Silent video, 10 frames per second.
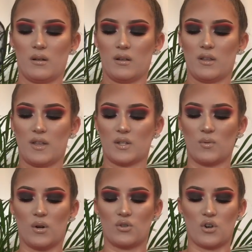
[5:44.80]
I think that's
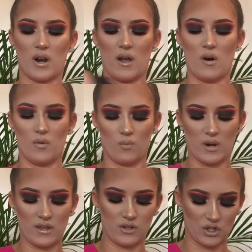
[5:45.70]
what I'll try it on
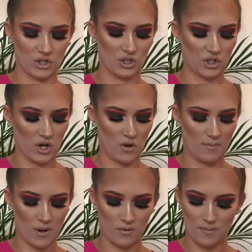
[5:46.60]
with, just to show you
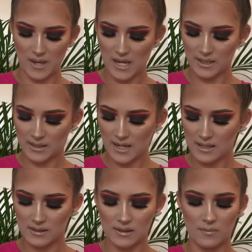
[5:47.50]
both
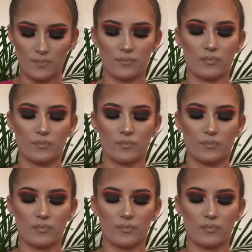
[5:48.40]
pieces.